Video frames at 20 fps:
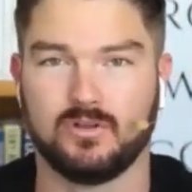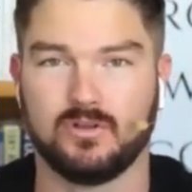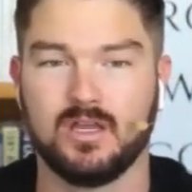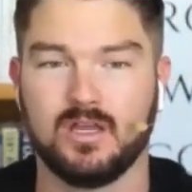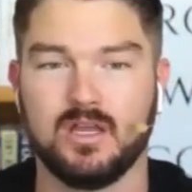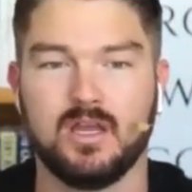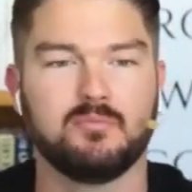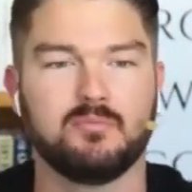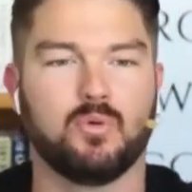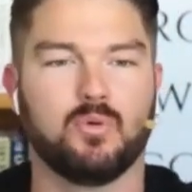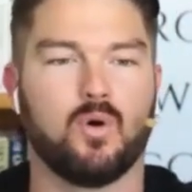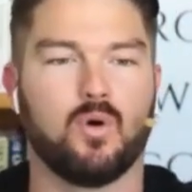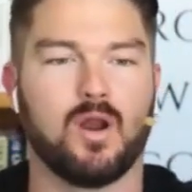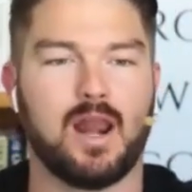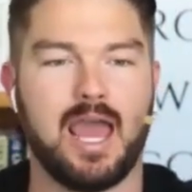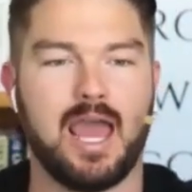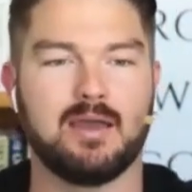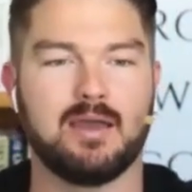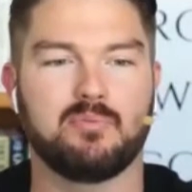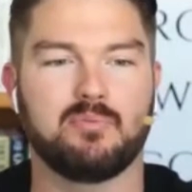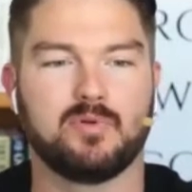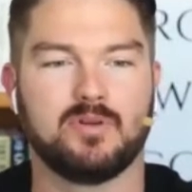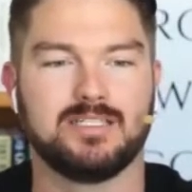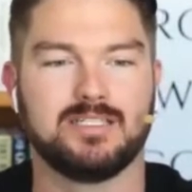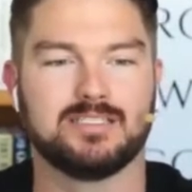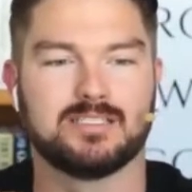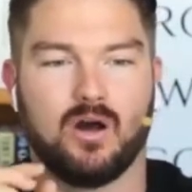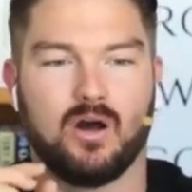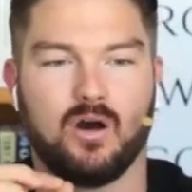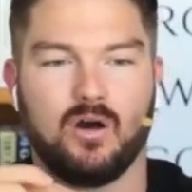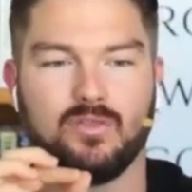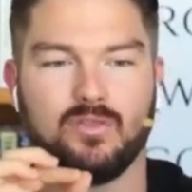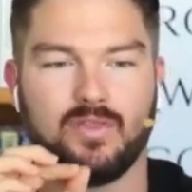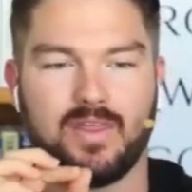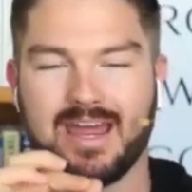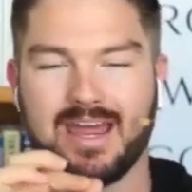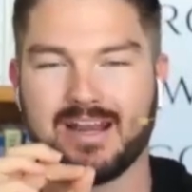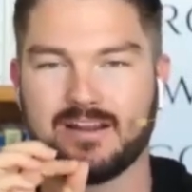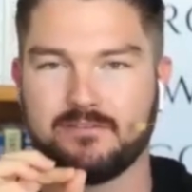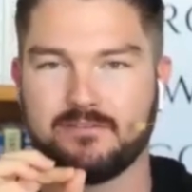But what happened is, on that
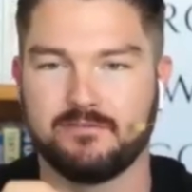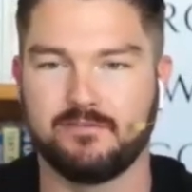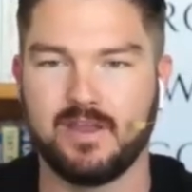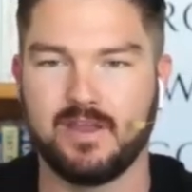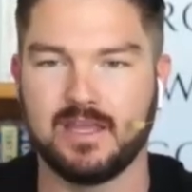event,